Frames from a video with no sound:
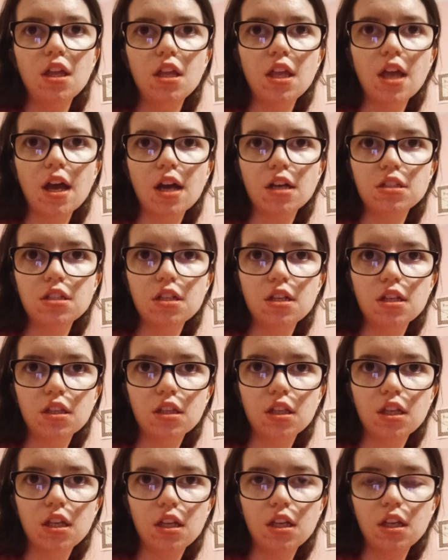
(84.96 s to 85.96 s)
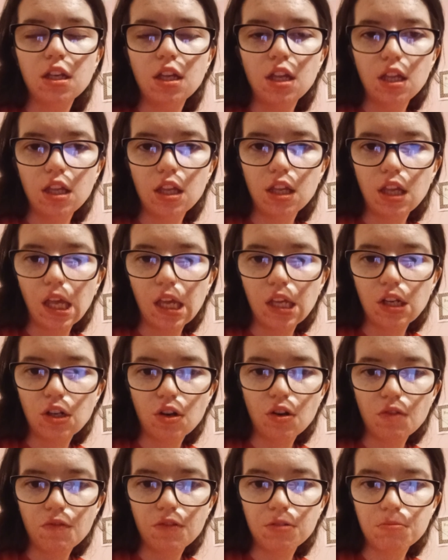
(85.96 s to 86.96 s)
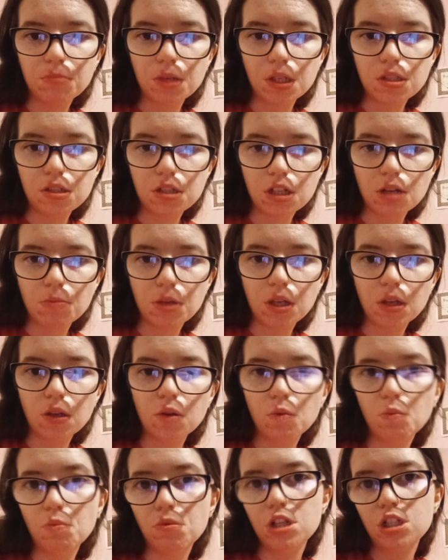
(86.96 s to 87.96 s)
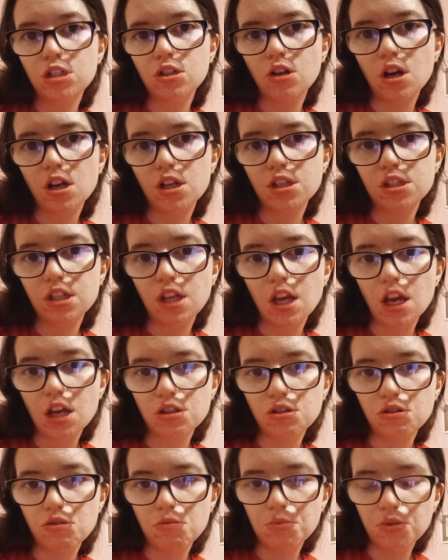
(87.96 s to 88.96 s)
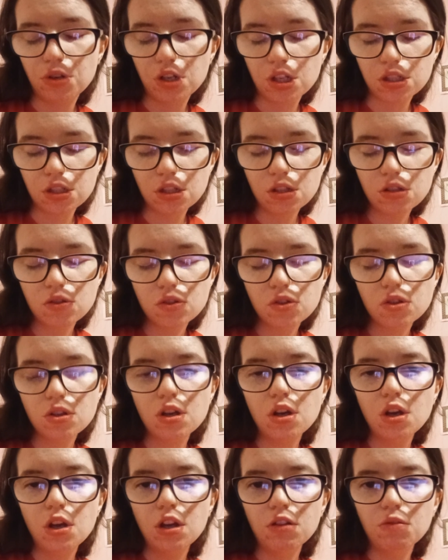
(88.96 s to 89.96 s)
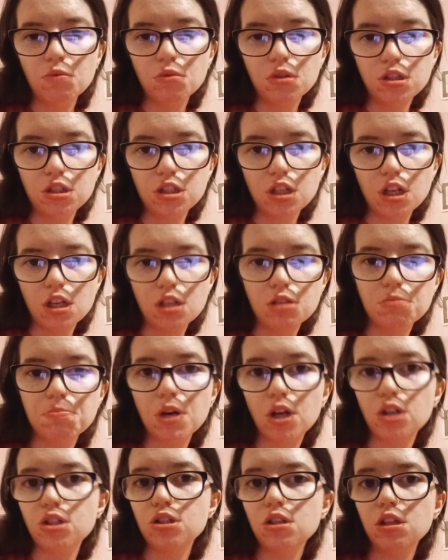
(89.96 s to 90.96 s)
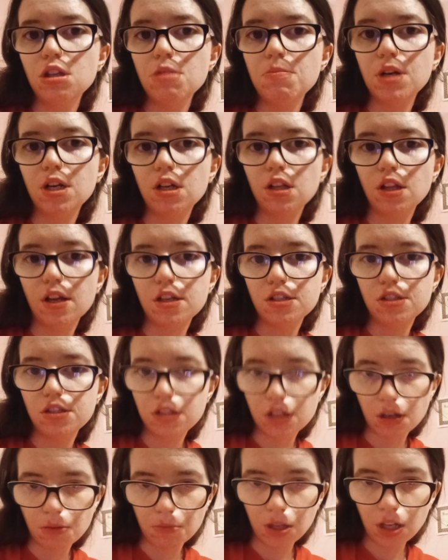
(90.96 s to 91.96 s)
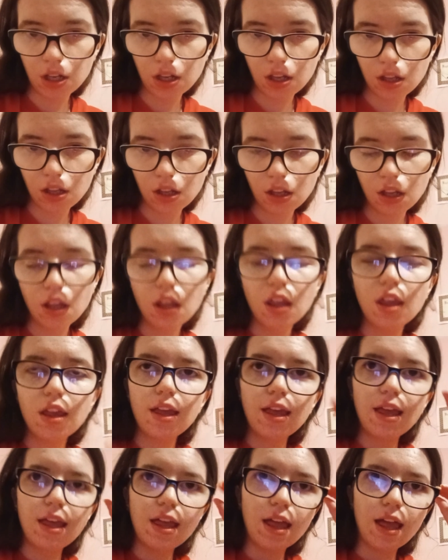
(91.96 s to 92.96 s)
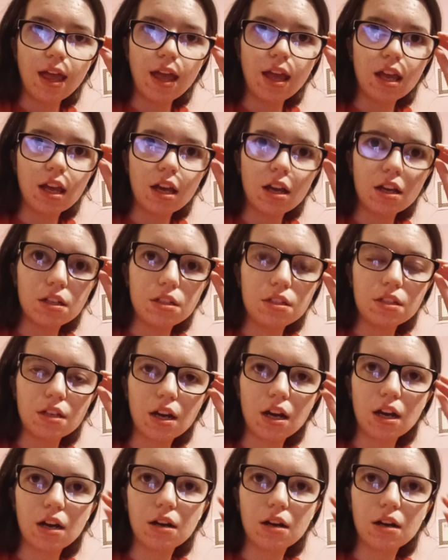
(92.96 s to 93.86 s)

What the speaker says: he accidentally hit a nerve in my stomach, which caused gastroperesis, which is partially paralyzed stomach. And